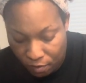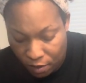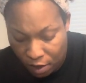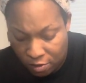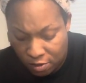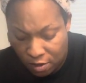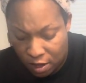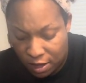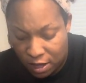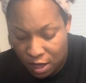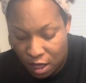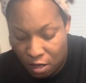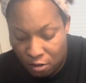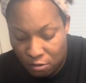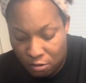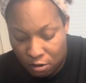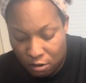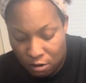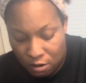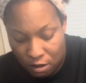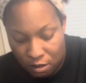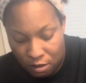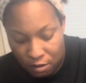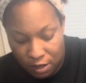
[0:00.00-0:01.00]
So your
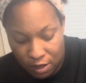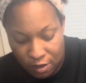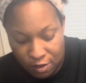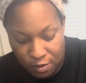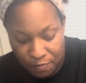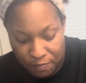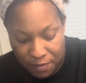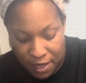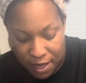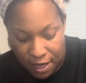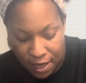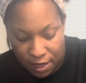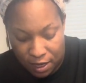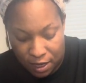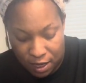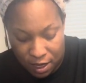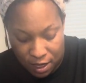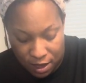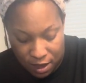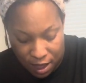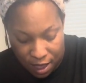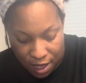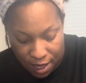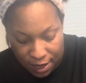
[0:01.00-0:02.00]
girl is back,
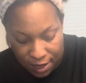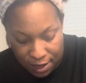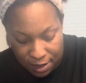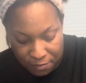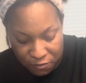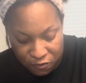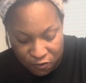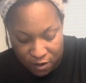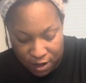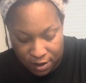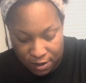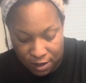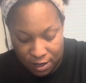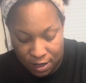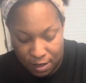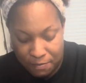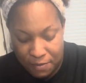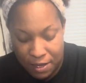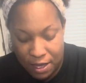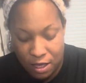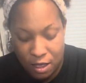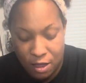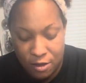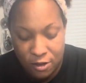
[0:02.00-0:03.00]
and I am trying to get
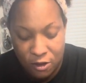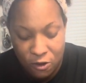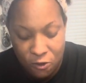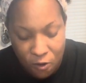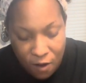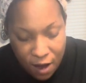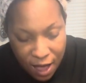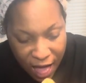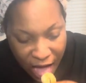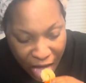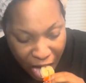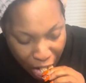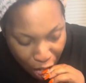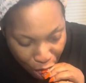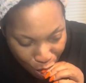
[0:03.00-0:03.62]
back on the grind